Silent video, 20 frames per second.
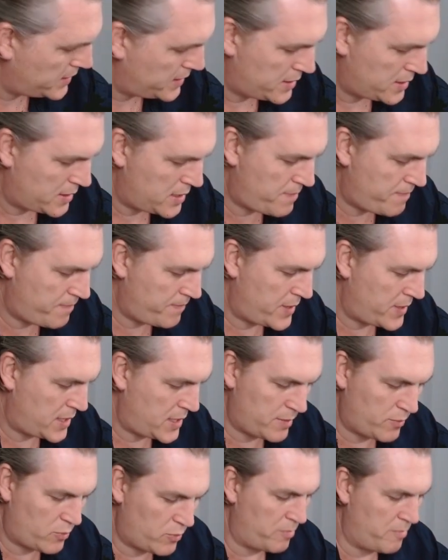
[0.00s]
Yep, and
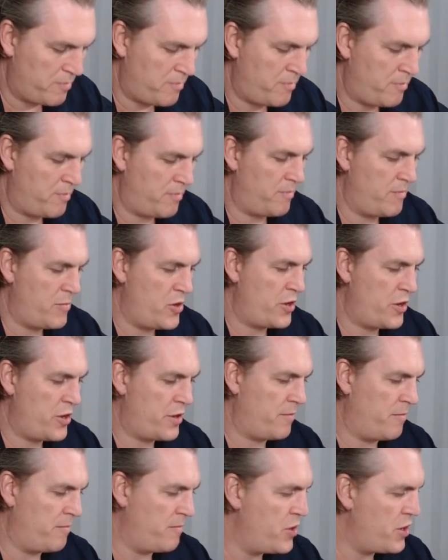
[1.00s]
then we'll
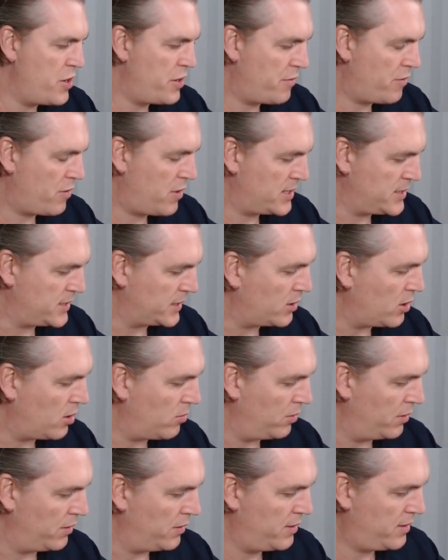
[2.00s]
murderize a
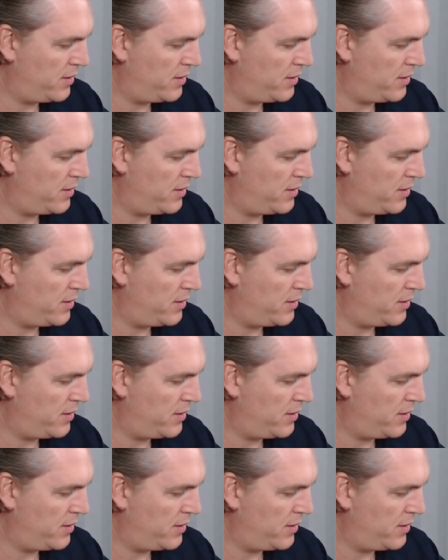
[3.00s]
goblin.